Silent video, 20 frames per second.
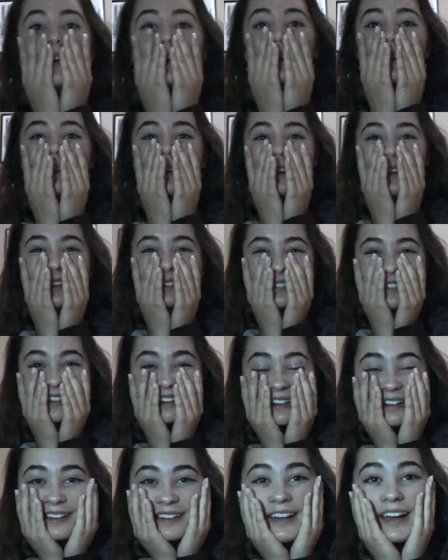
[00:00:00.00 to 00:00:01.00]
Oh
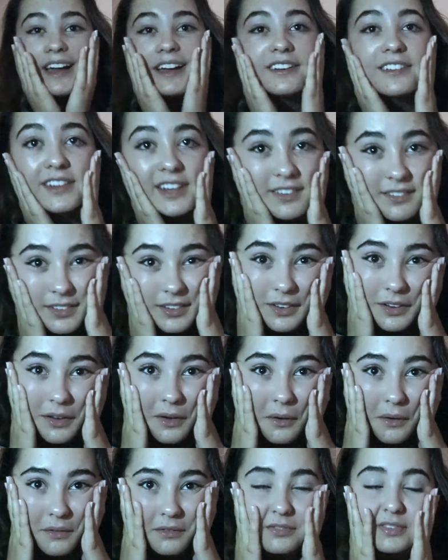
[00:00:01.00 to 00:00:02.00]
man, I don't even
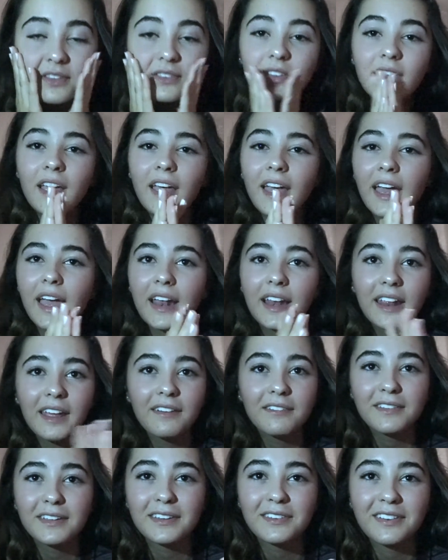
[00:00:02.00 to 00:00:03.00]
know if any
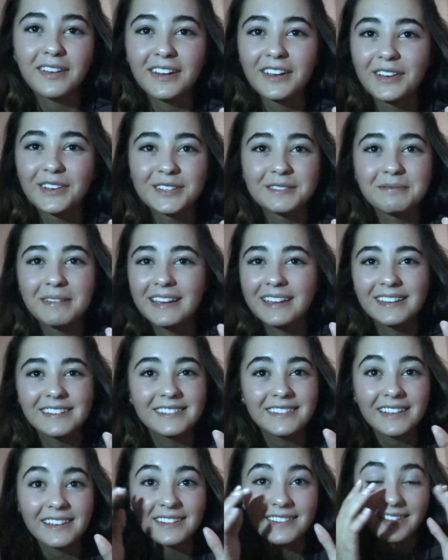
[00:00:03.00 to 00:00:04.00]
of this video is
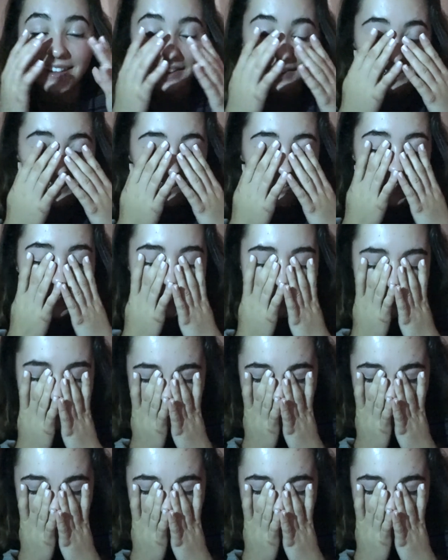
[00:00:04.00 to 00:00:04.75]
making sense at all.